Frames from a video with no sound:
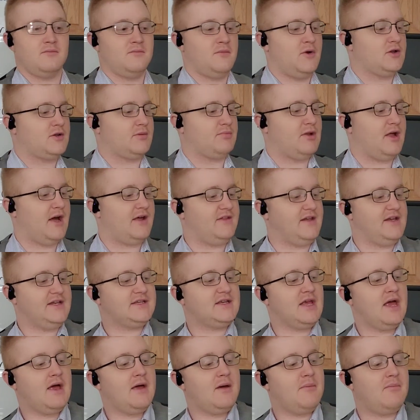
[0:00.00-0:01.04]
multiply
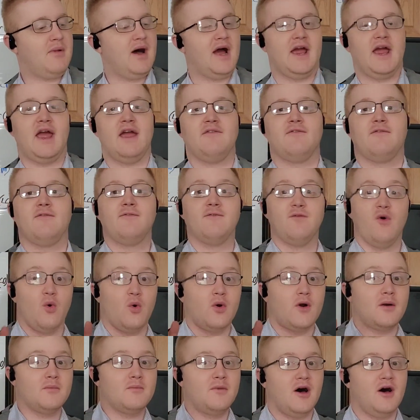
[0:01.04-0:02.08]
these by a
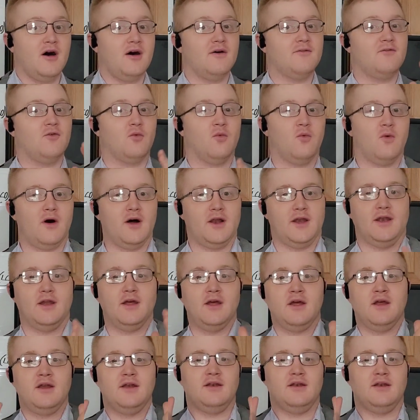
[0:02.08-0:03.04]
form of 1.